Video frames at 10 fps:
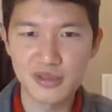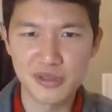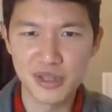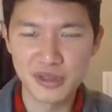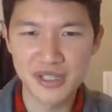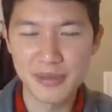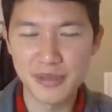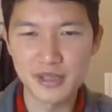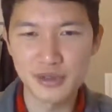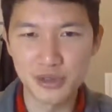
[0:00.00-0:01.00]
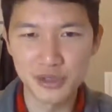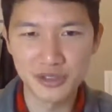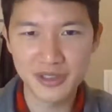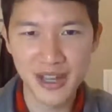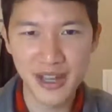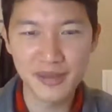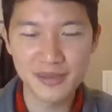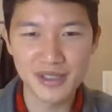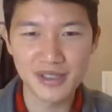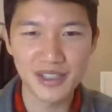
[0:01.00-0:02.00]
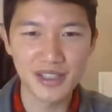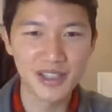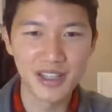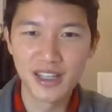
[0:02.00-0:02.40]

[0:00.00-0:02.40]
during the Japanese colonial times, and like